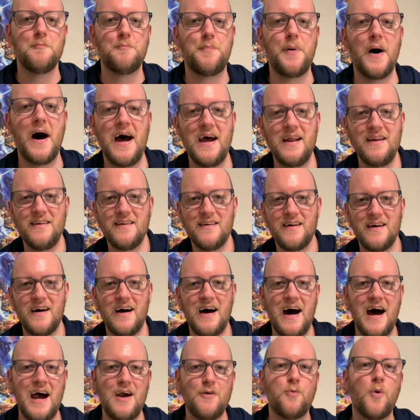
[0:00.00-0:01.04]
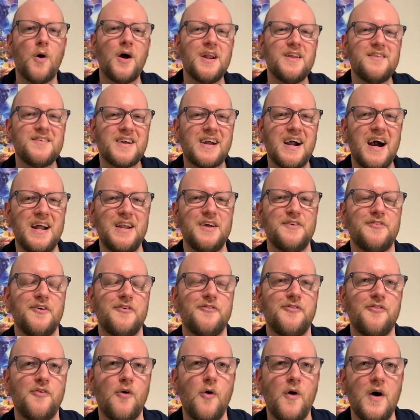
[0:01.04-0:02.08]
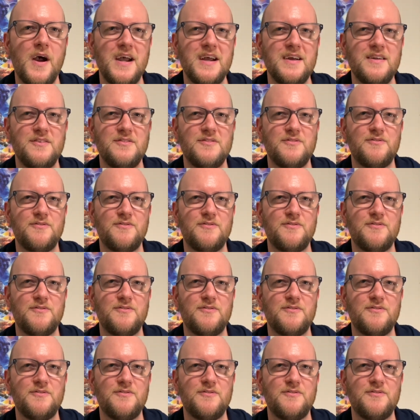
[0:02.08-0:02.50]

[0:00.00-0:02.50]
But I wanted to kind of avoid